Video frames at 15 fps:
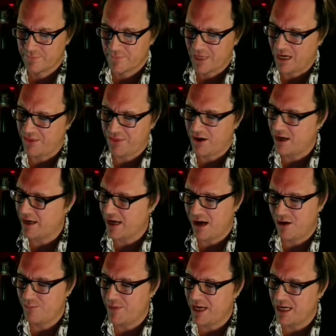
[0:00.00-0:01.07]
I thought
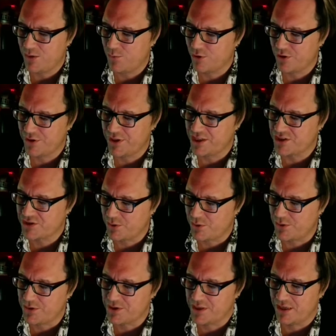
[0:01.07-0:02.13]
how many worthy
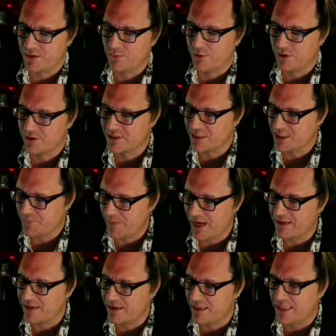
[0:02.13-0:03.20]
souls there were
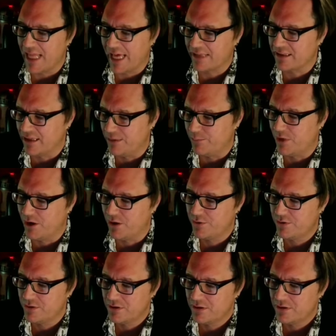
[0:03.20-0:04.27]
suspended in that limbo,
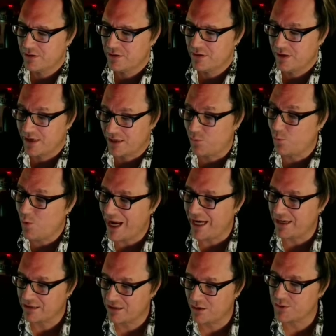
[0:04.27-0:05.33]
and a
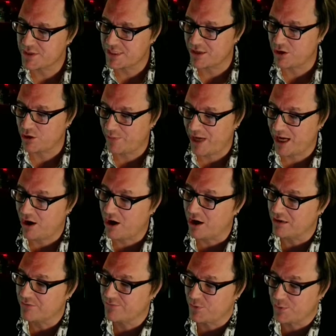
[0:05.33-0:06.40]
weight closed in on my
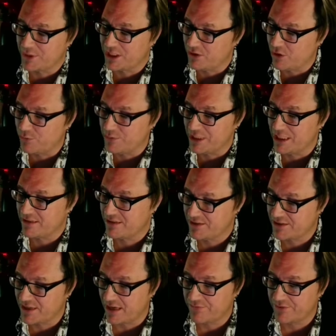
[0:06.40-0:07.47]
heart for what the noblest
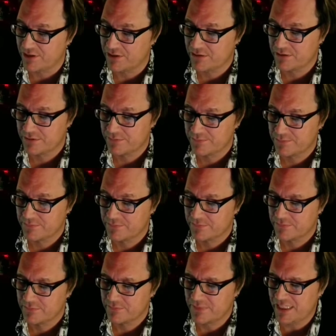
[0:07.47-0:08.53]
suffer.
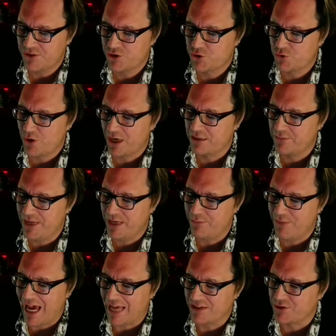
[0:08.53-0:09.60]
Instruct me,
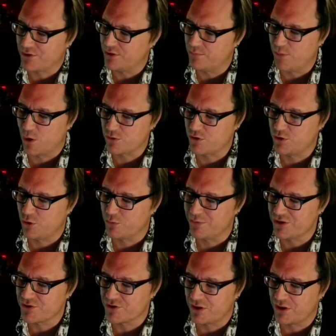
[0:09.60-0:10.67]
master and most noble
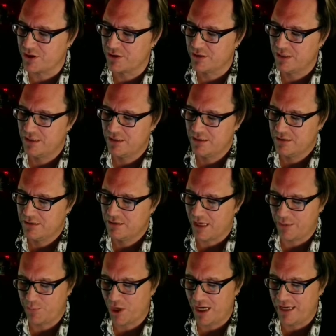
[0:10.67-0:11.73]
sir, I
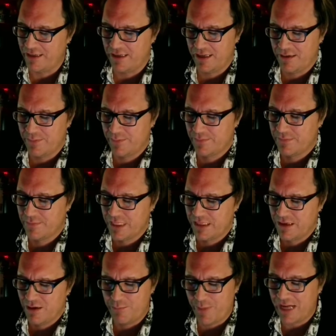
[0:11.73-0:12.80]
prayed to him,
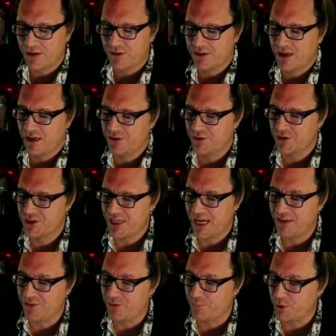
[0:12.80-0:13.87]
better to
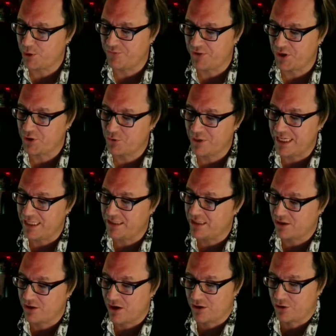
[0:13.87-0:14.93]
understand the perfect creed that
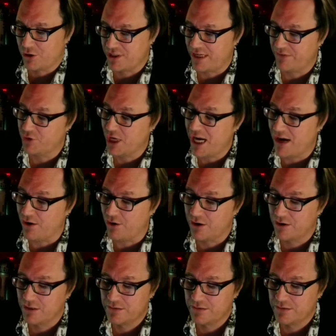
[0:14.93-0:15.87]
conquers every error.